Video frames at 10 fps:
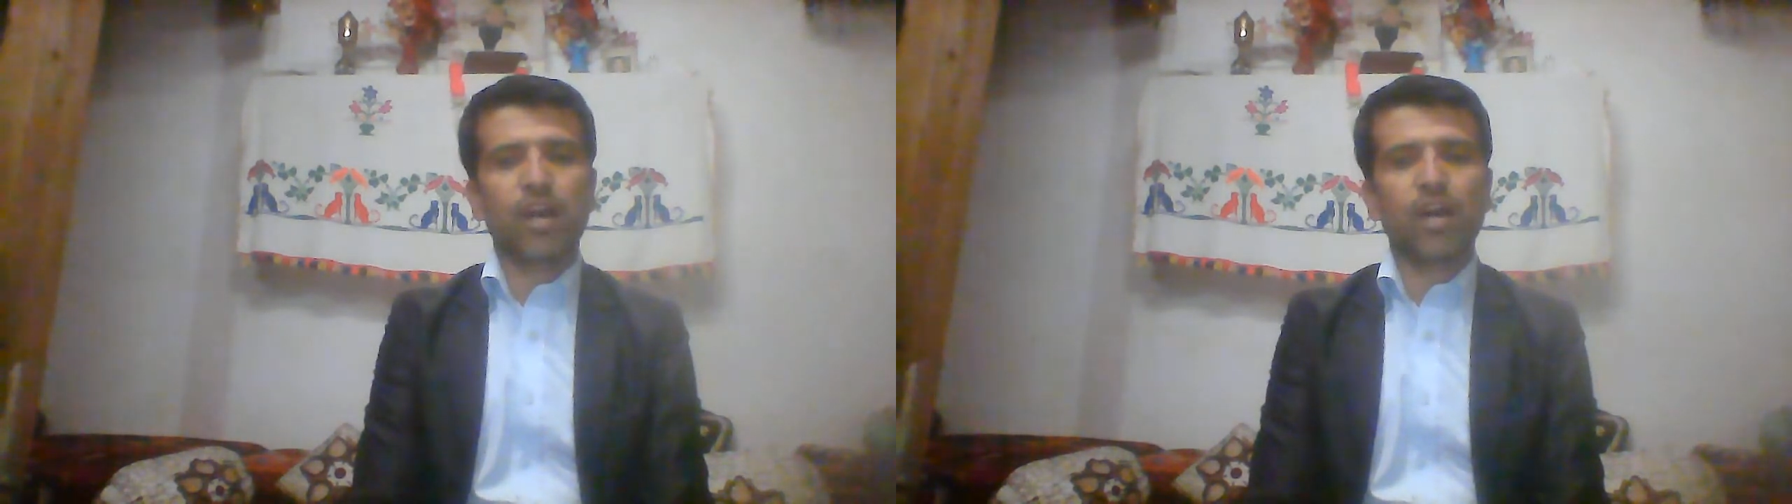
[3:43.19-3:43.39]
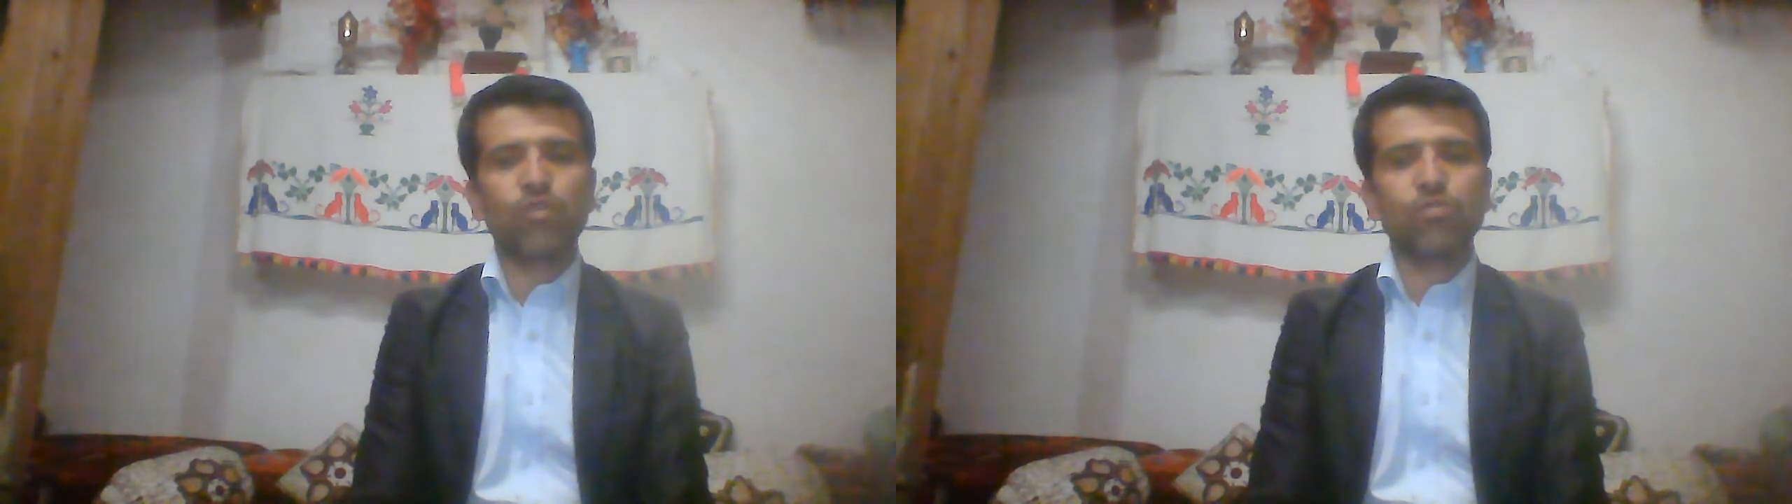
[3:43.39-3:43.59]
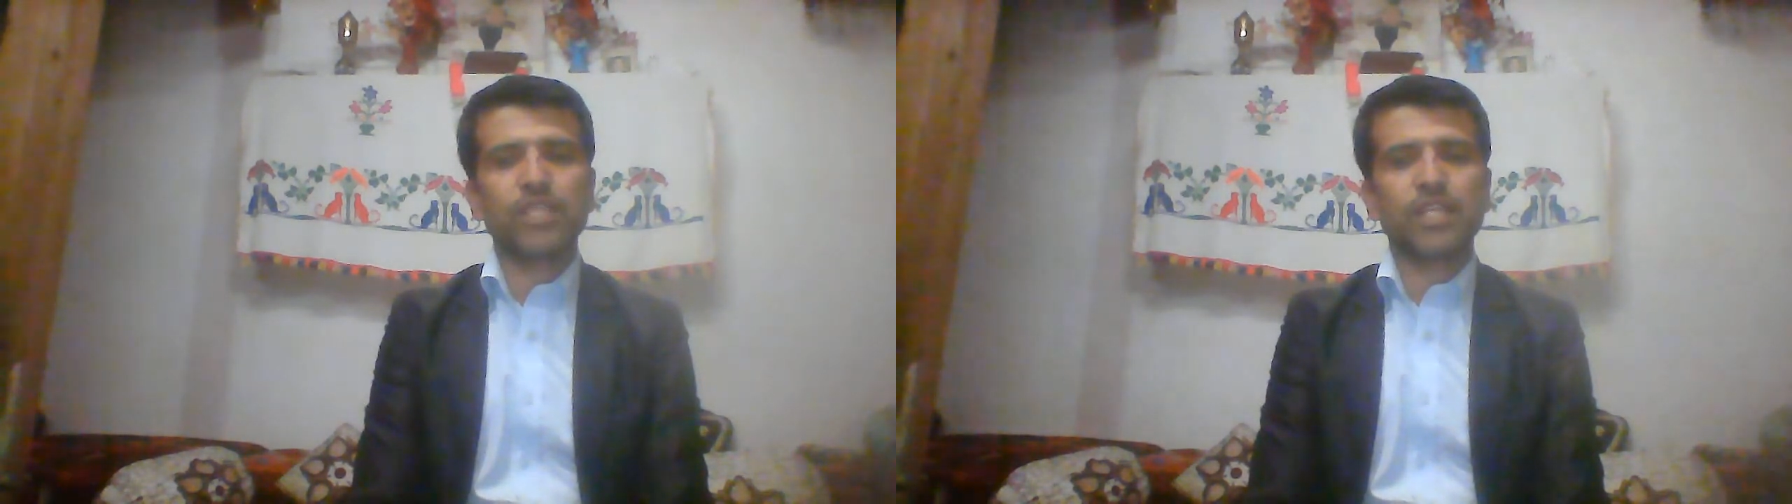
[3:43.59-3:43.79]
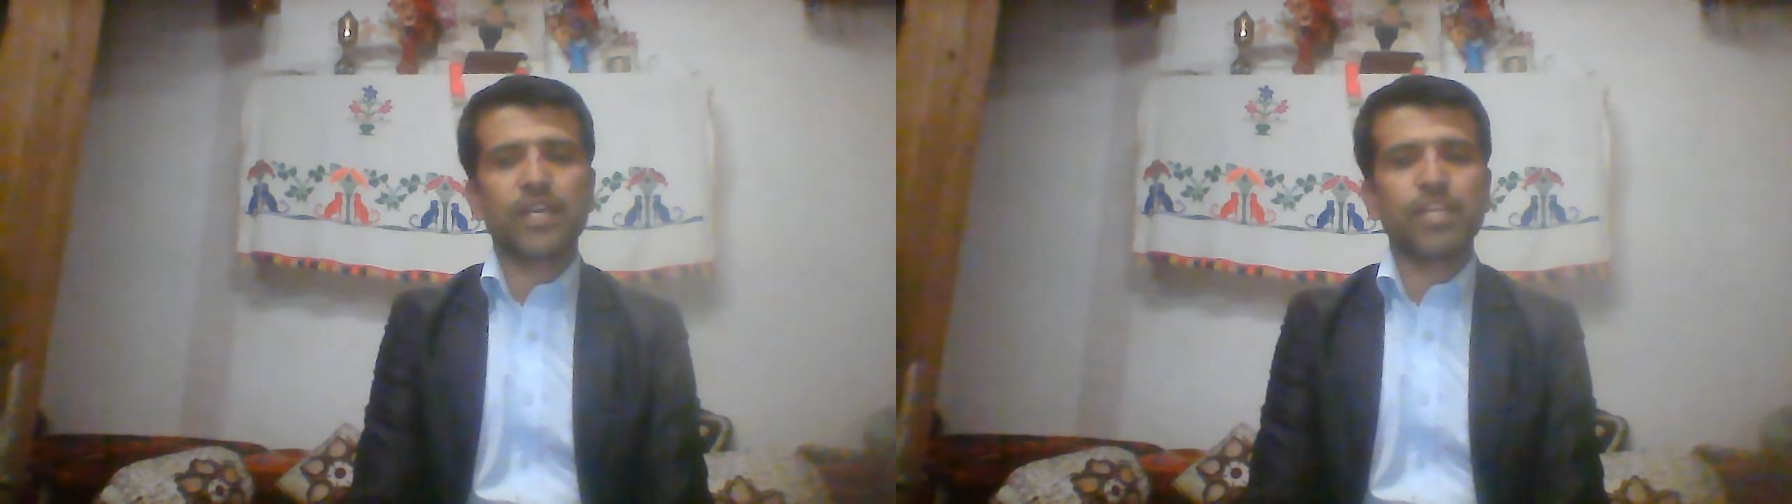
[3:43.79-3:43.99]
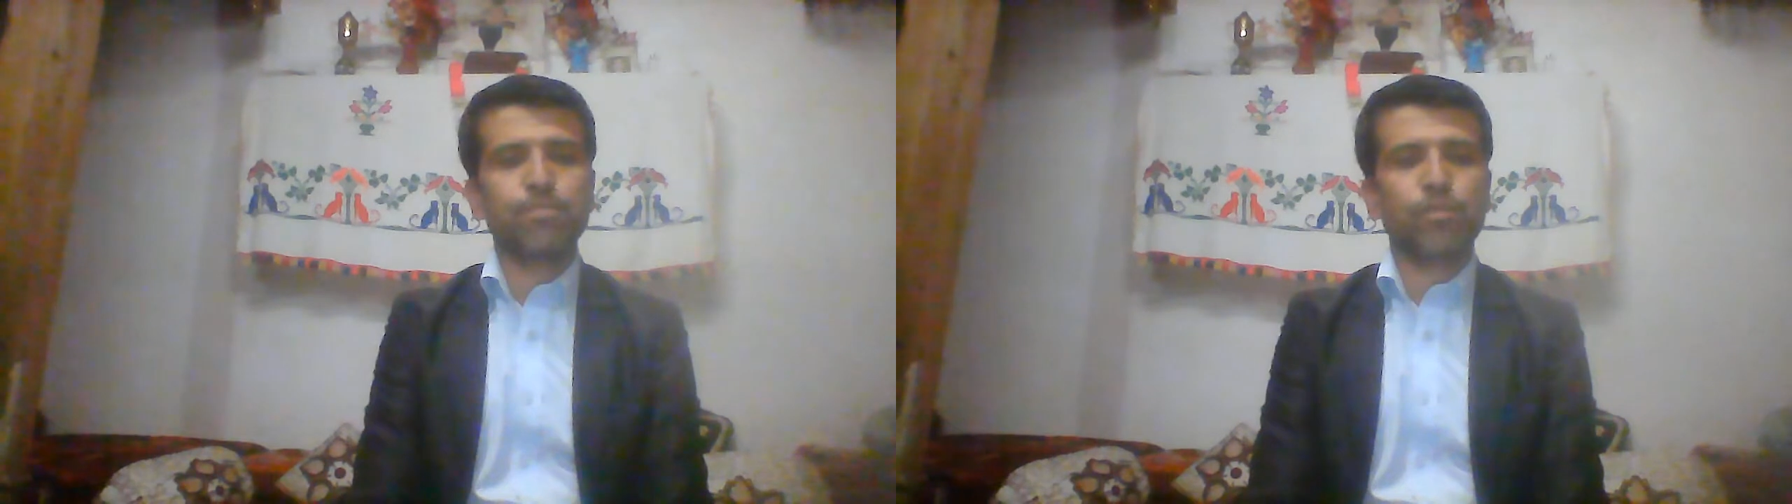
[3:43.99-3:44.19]
how the
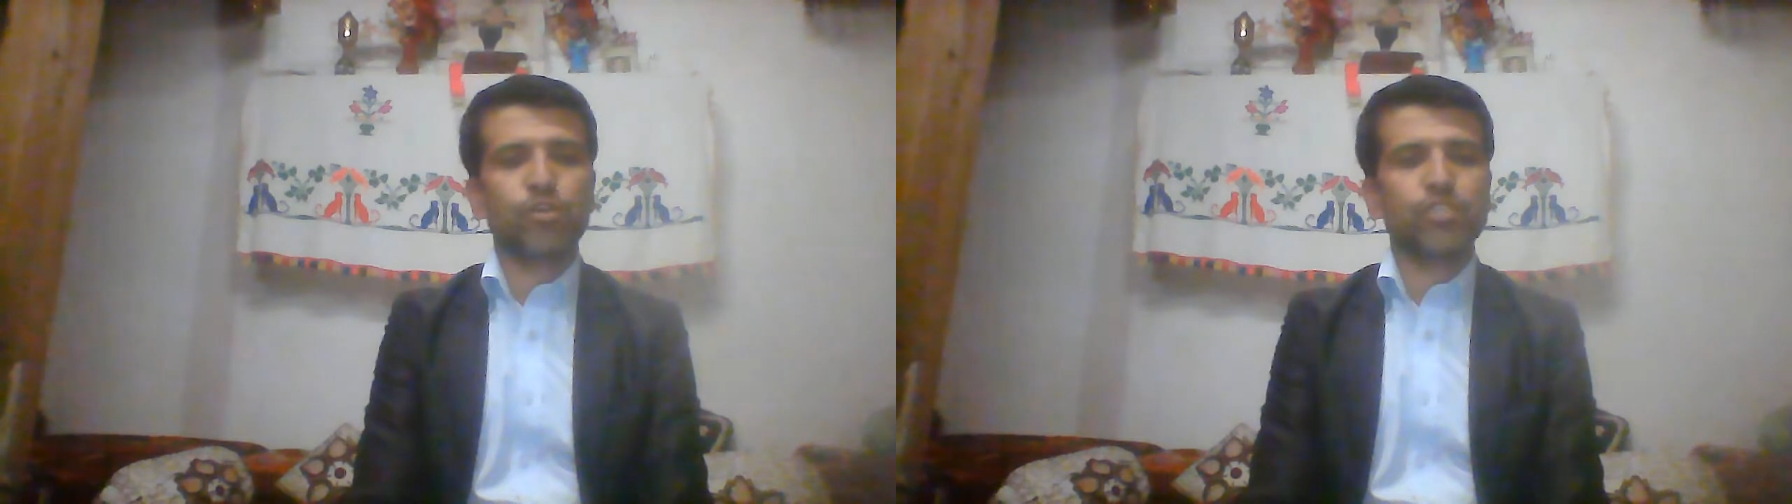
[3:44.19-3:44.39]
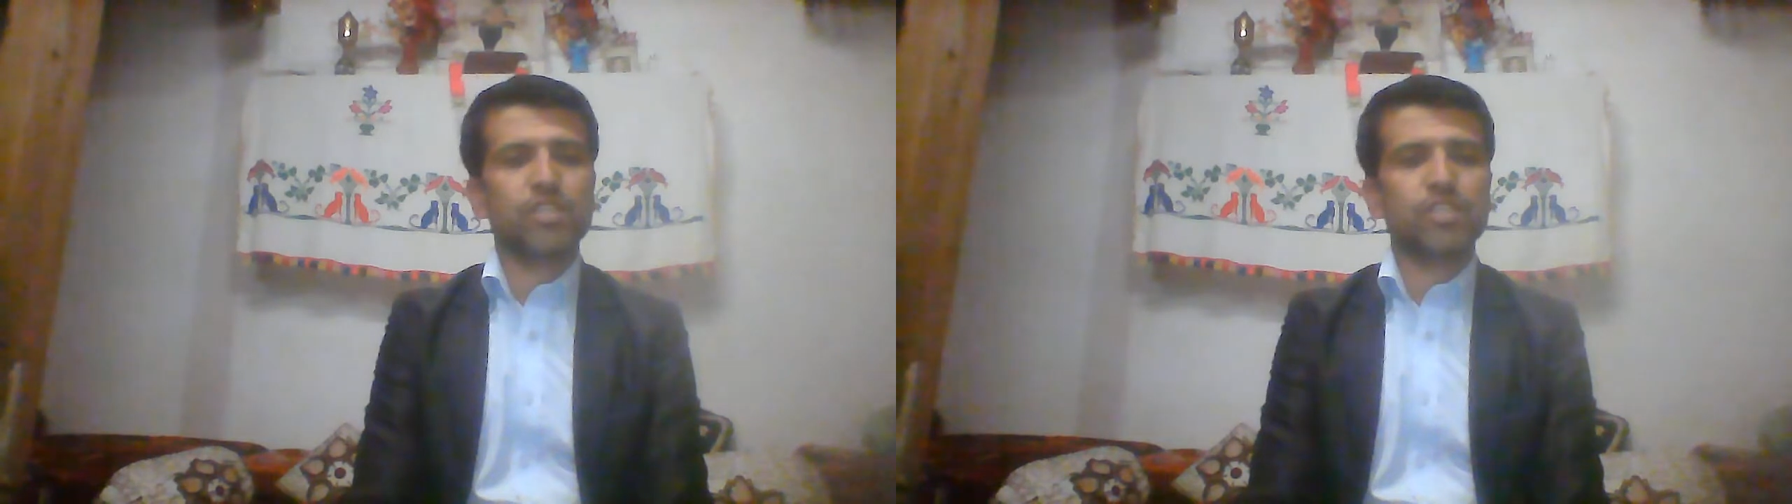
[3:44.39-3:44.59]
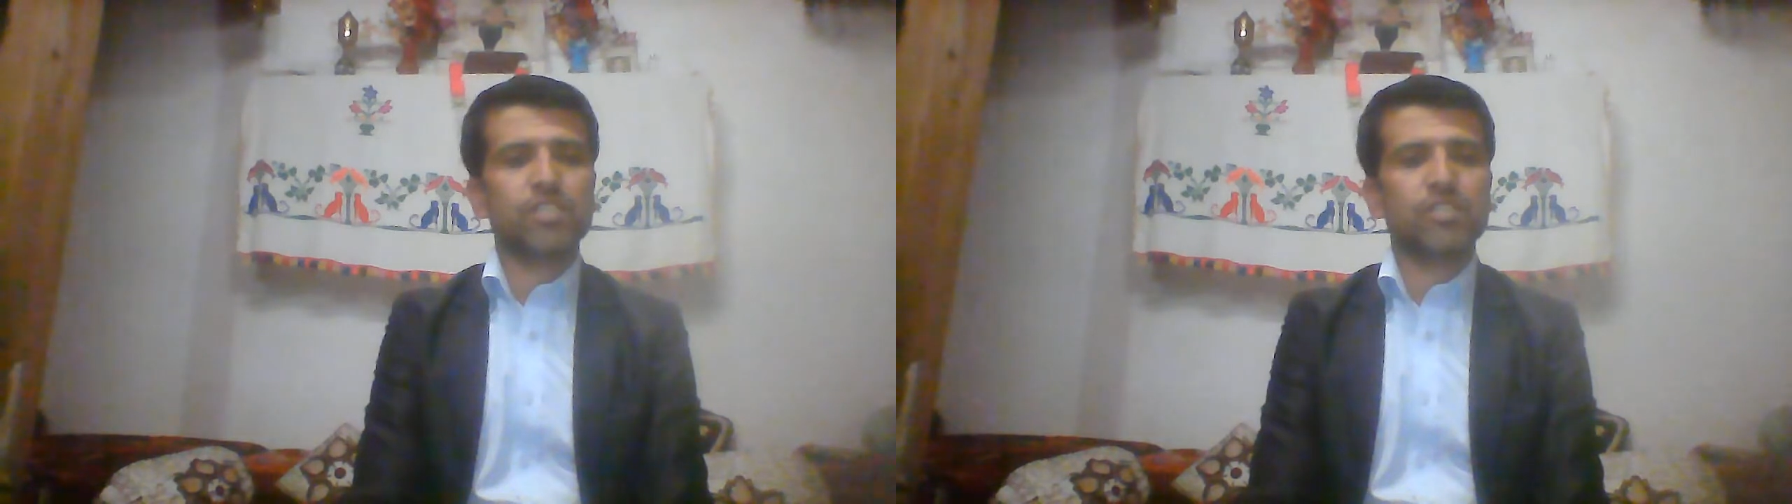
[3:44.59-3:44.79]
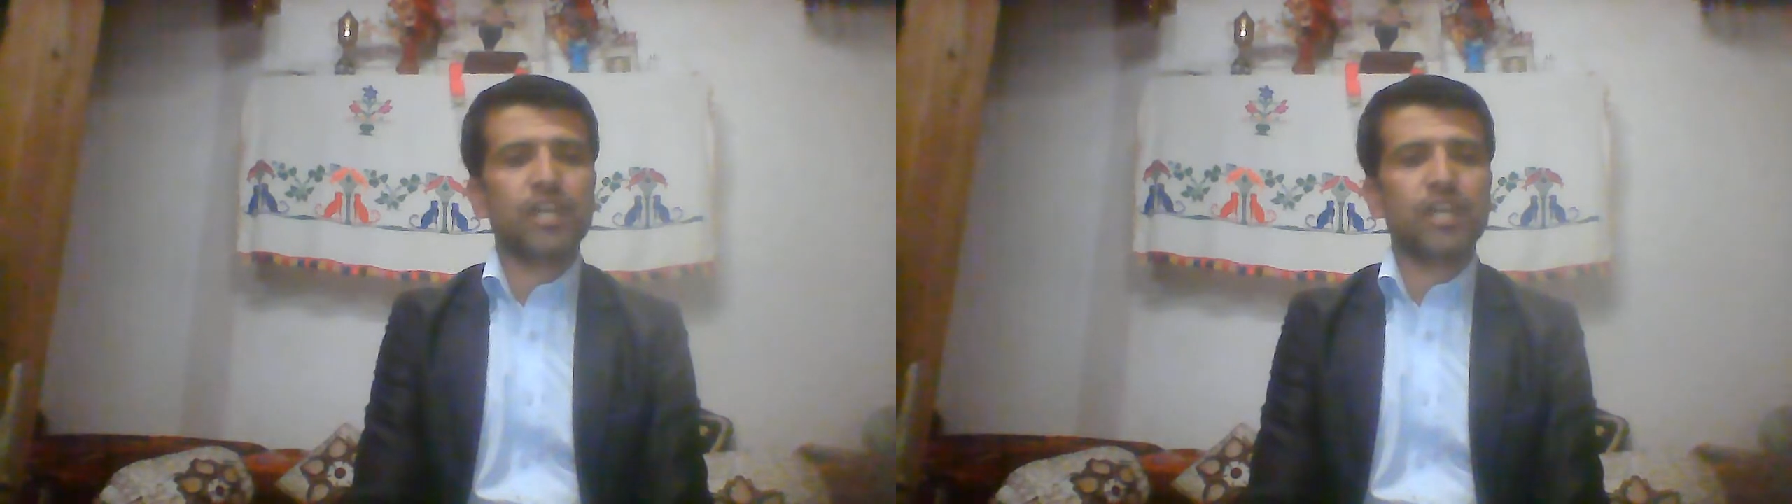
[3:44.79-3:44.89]
current project is